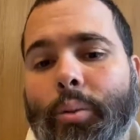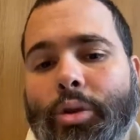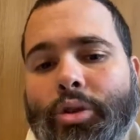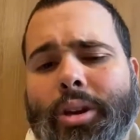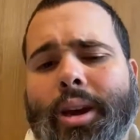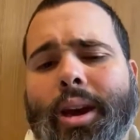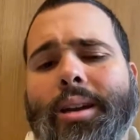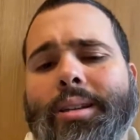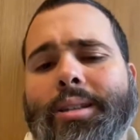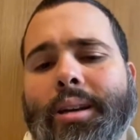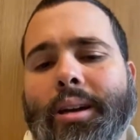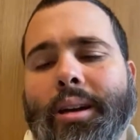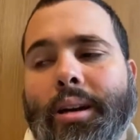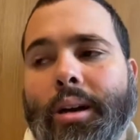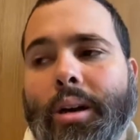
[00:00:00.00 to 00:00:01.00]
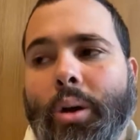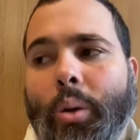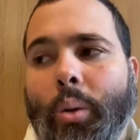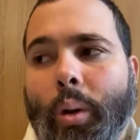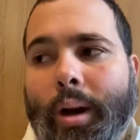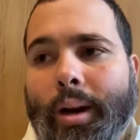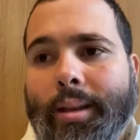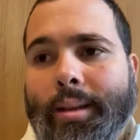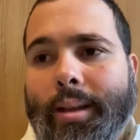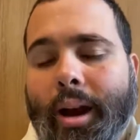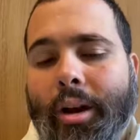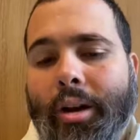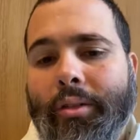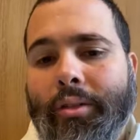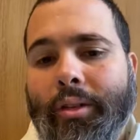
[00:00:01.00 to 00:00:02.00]
which again is quite a
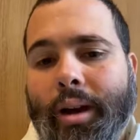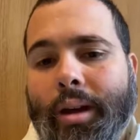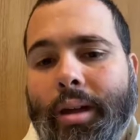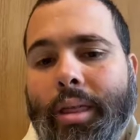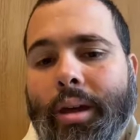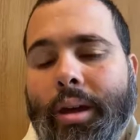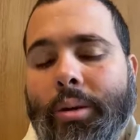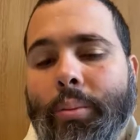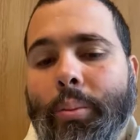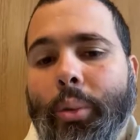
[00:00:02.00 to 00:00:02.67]
terrifying thing.